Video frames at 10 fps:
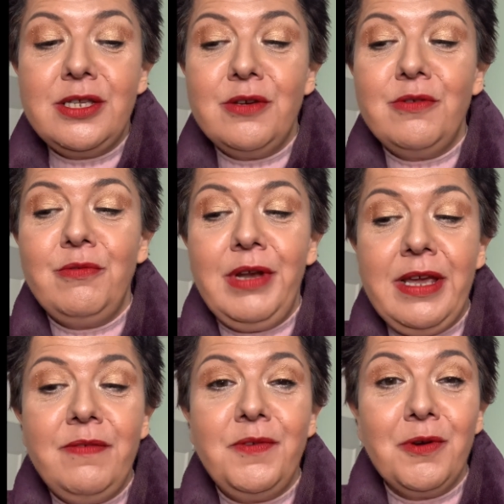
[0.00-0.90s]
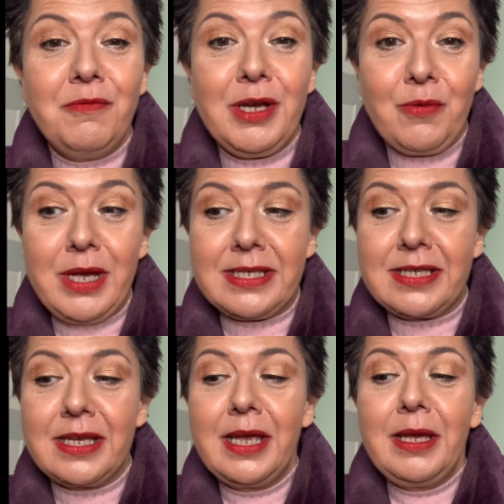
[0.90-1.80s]
do leave your
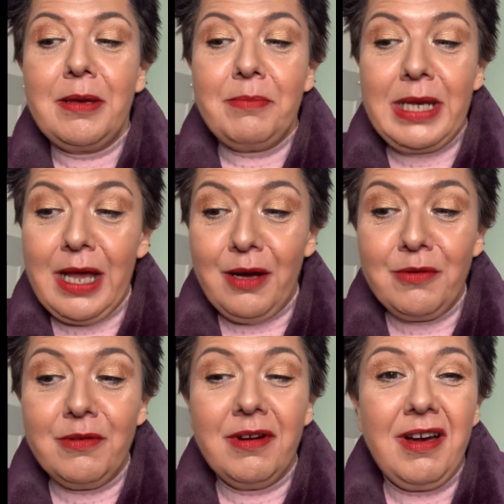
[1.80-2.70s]
requests below.